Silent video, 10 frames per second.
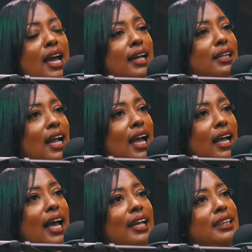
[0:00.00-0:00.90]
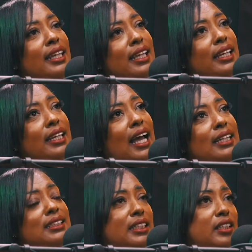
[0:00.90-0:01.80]
I I think
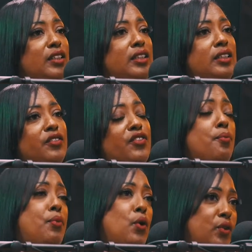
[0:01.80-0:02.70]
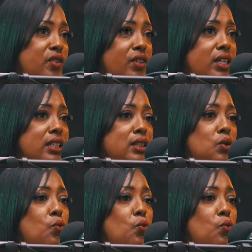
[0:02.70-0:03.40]
I did it for both of us.